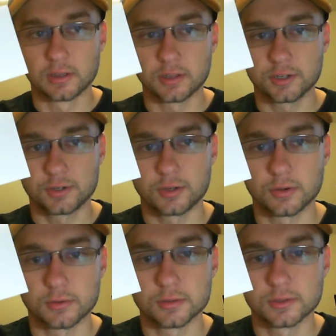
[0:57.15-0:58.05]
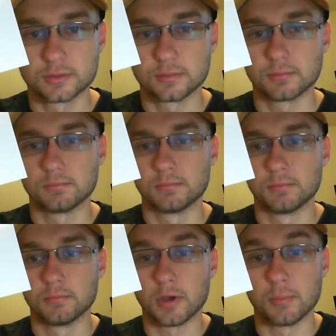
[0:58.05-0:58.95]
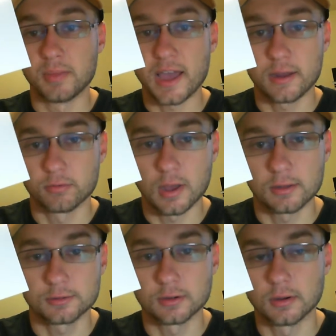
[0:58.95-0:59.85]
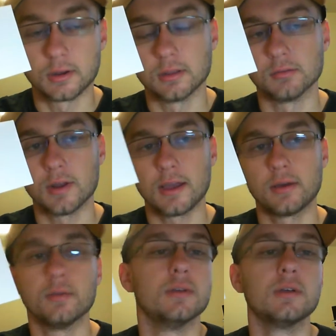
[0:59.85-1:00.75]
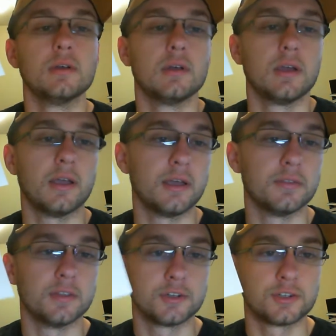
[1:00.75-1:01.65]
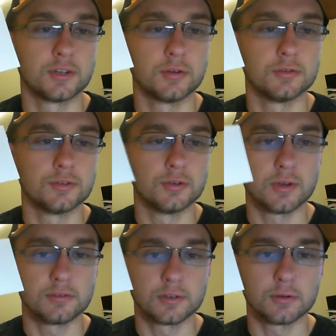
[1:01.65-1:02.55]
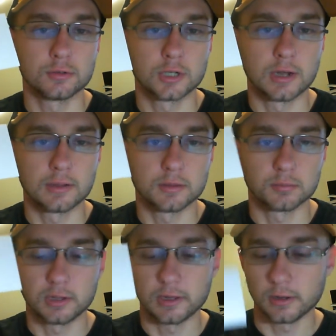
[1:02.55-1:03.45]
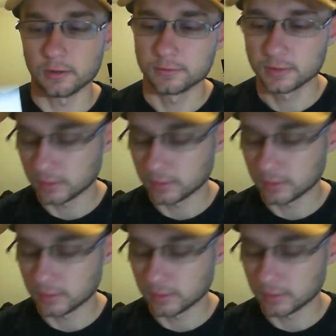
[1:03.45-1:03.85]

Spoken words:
This shows a bad roster all around, and this shows you have zero shot at the playoffs.